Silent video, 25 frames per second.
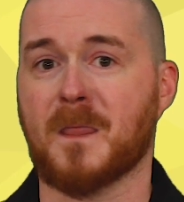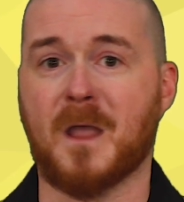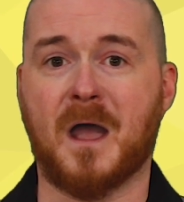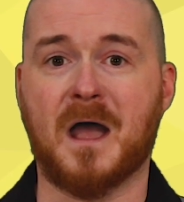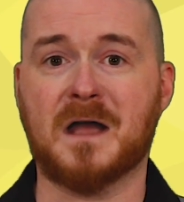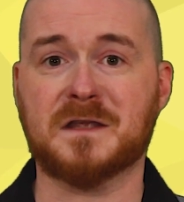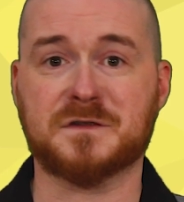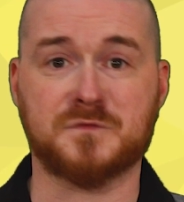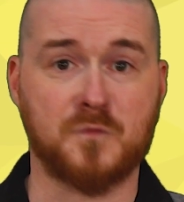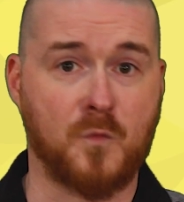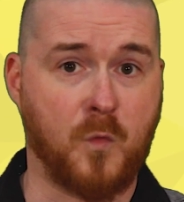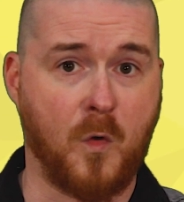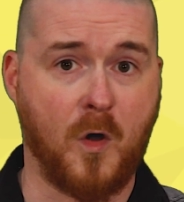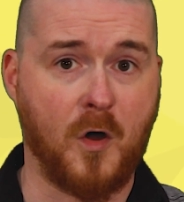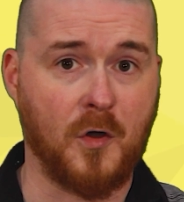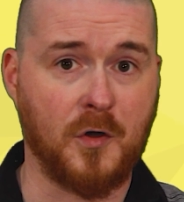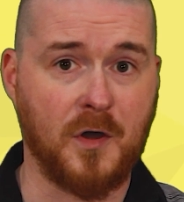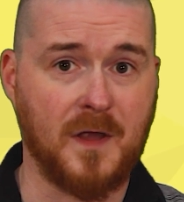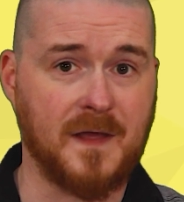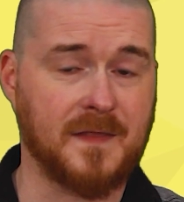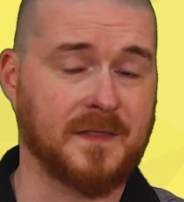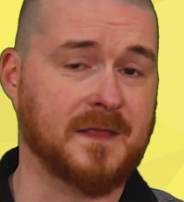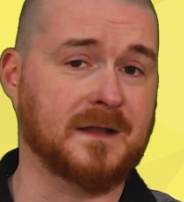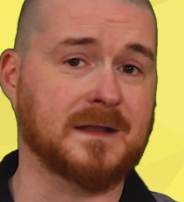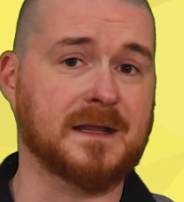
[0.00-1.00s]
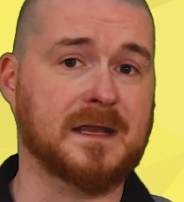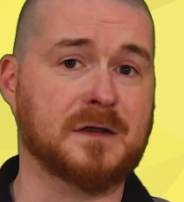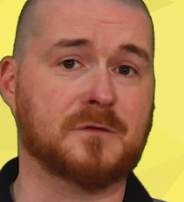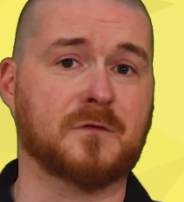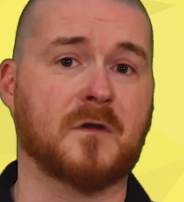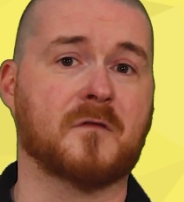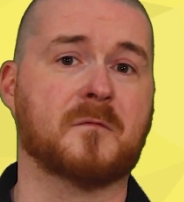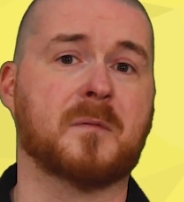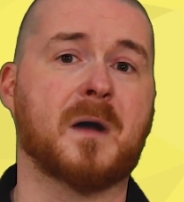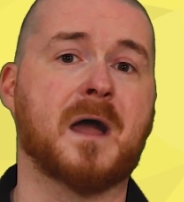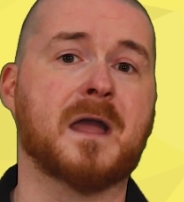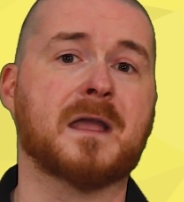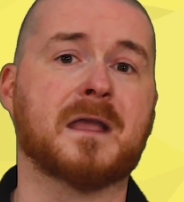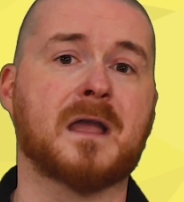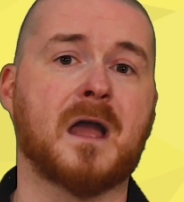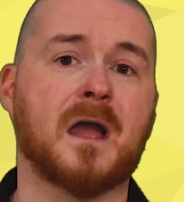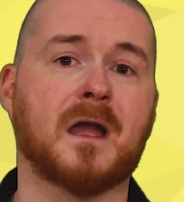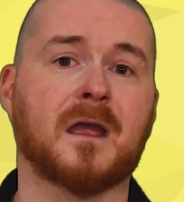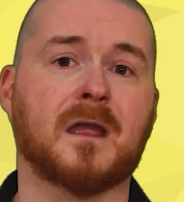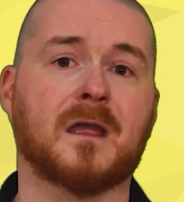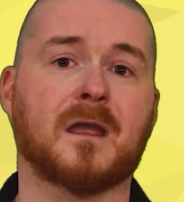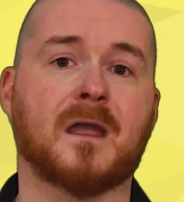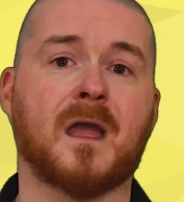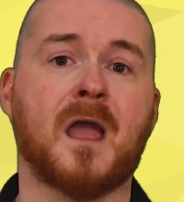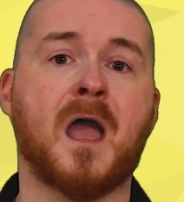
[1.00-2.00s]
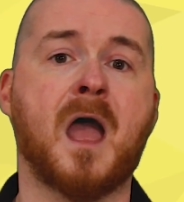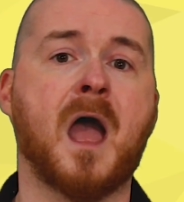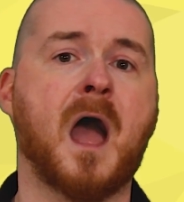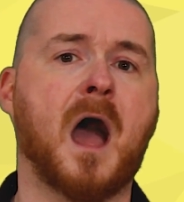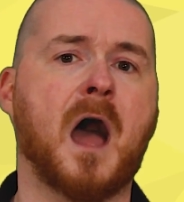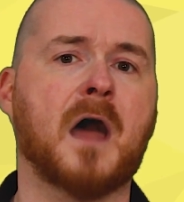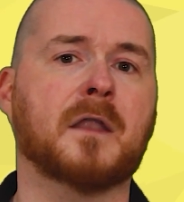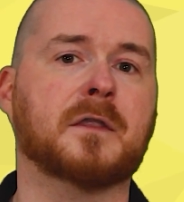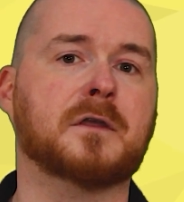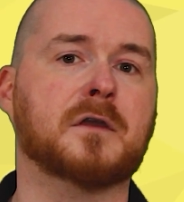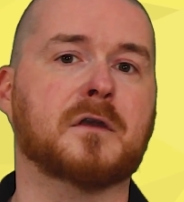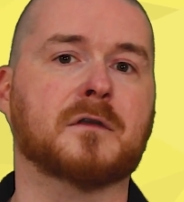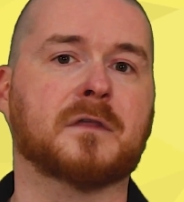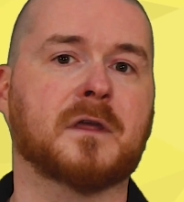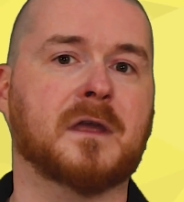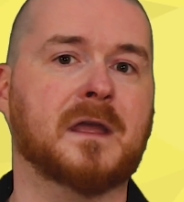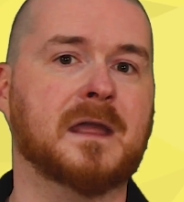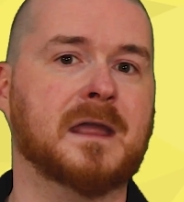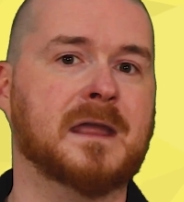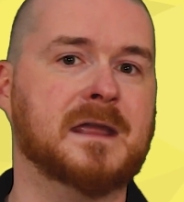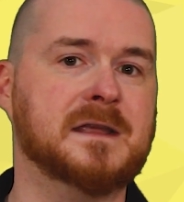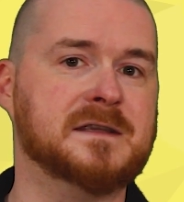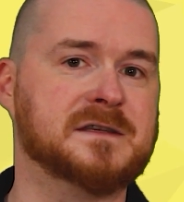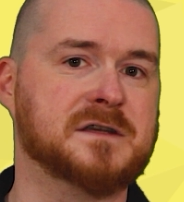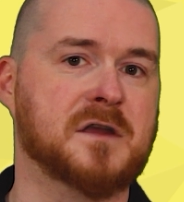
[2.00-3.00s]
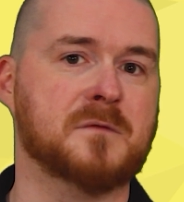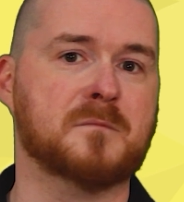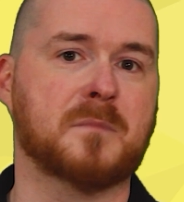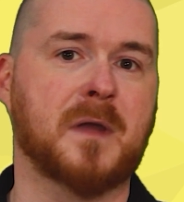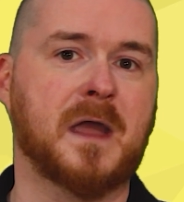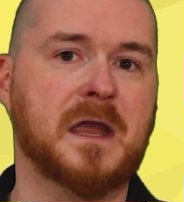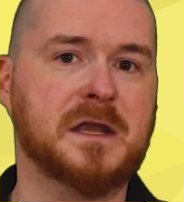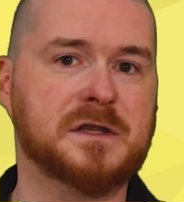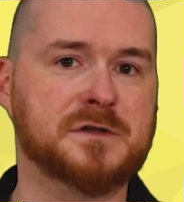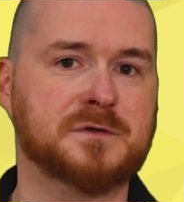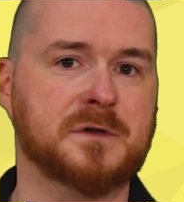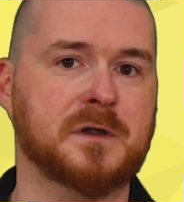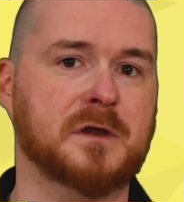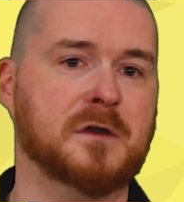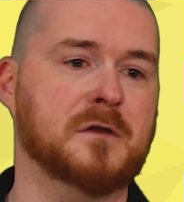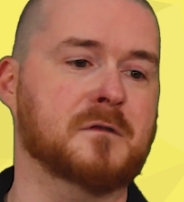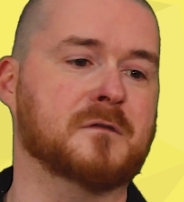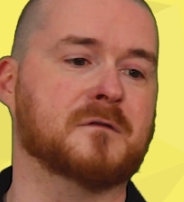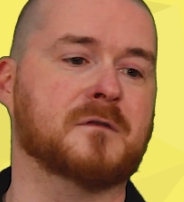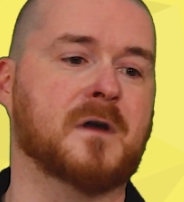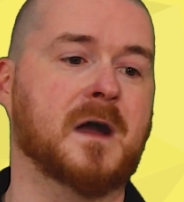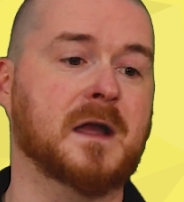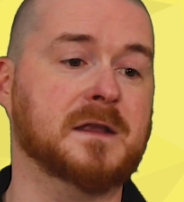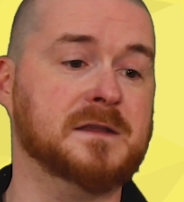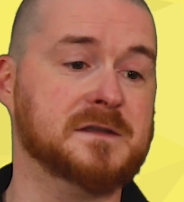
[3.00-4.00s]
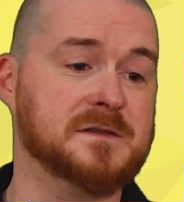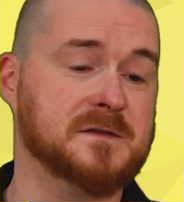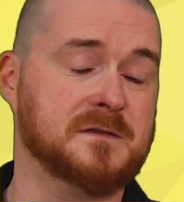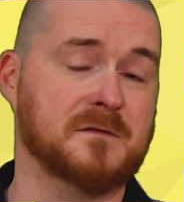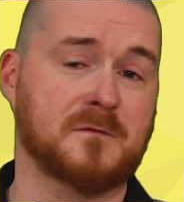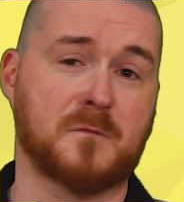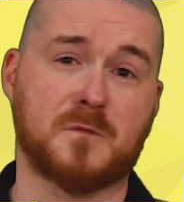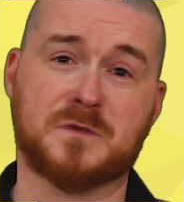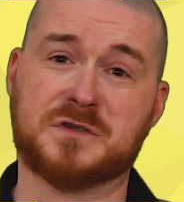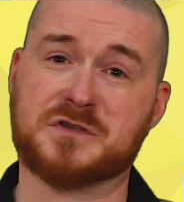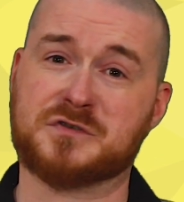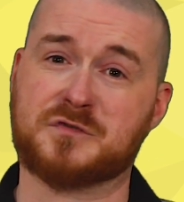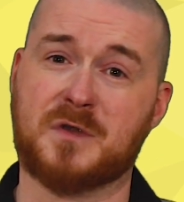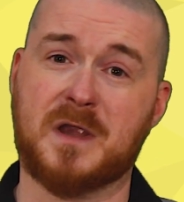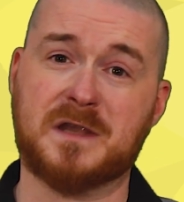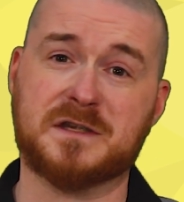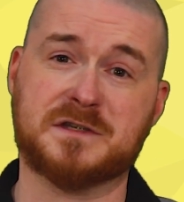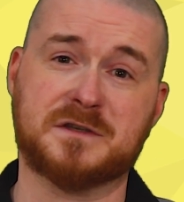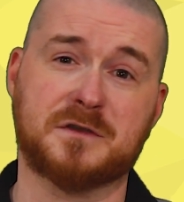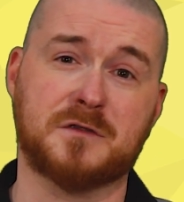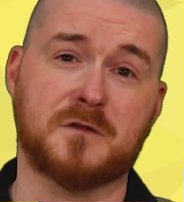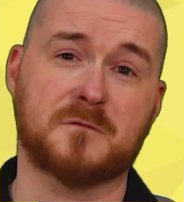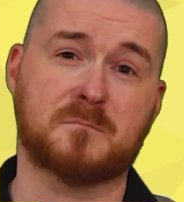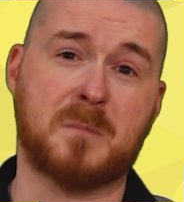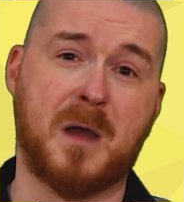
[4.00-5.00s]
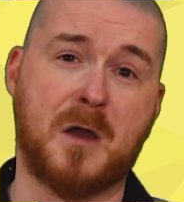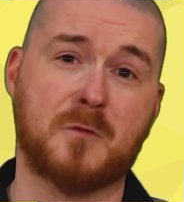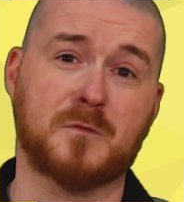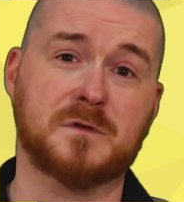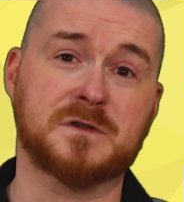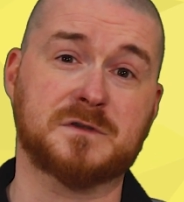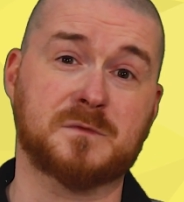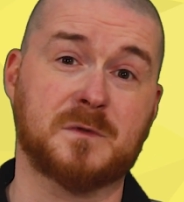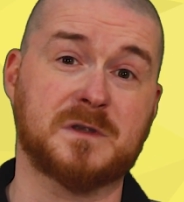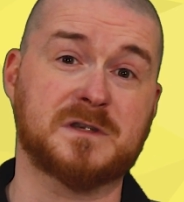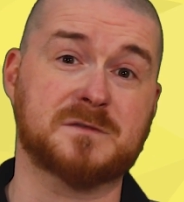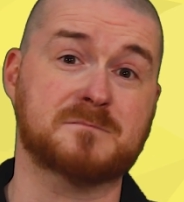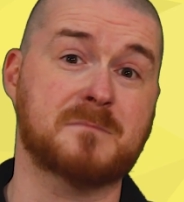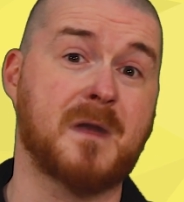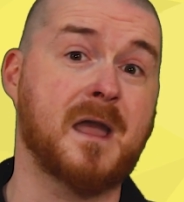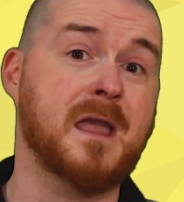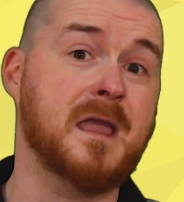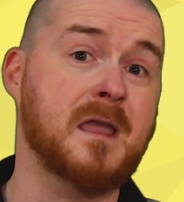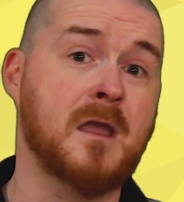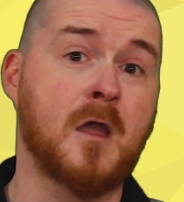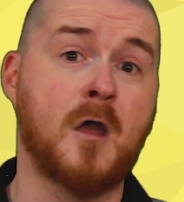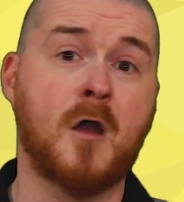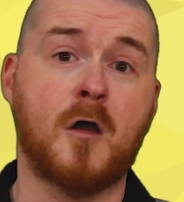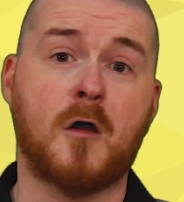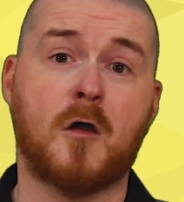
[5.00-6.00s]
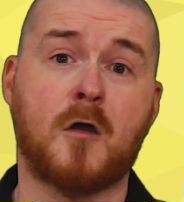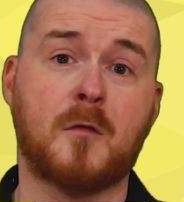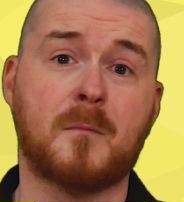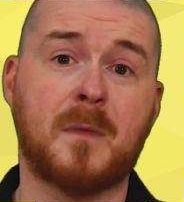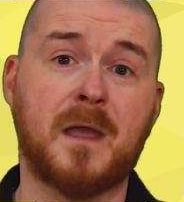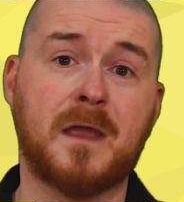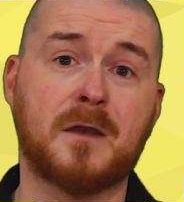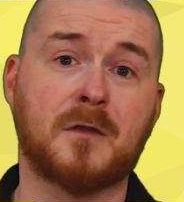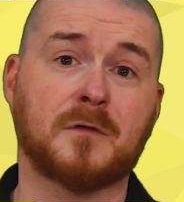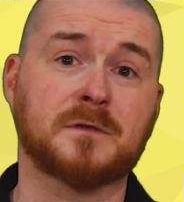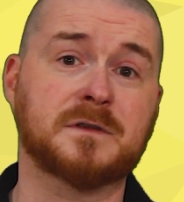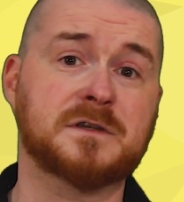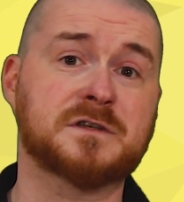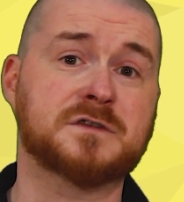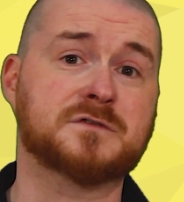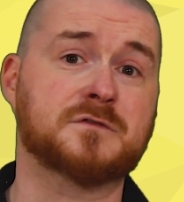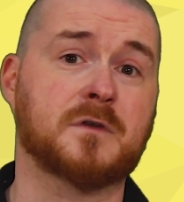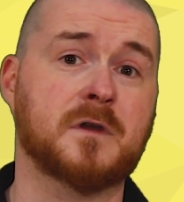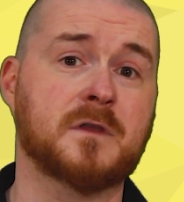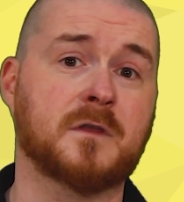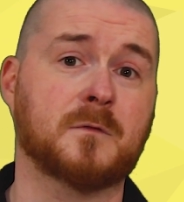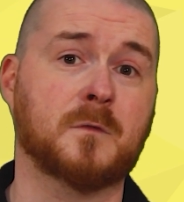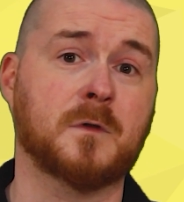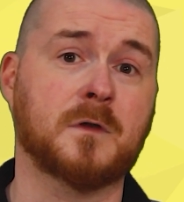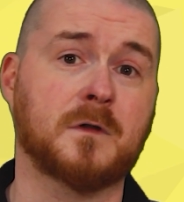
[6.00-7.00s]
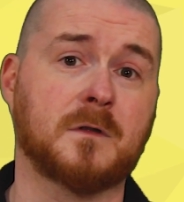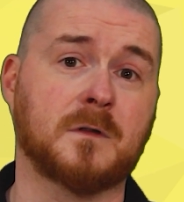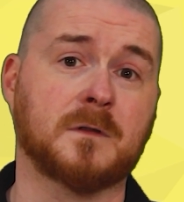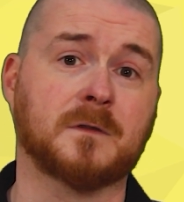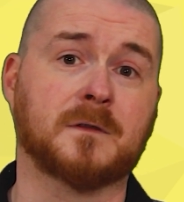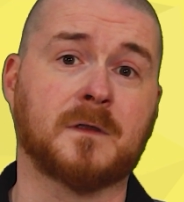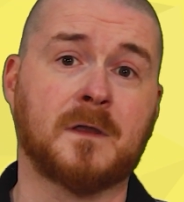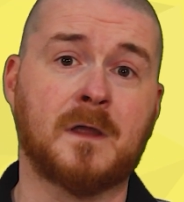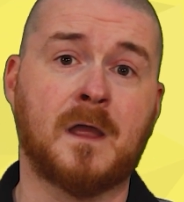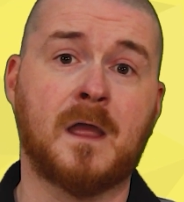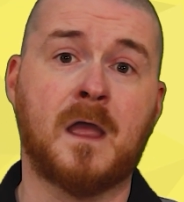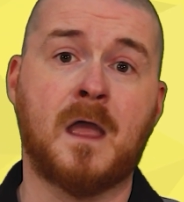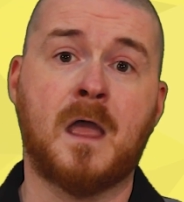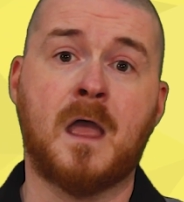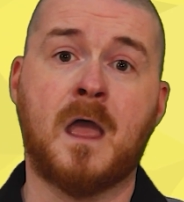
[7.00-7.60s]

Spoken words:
as one, the leader of a bike gang, and the other, his compatriot who finds strange new powers which may or may not destroy the world.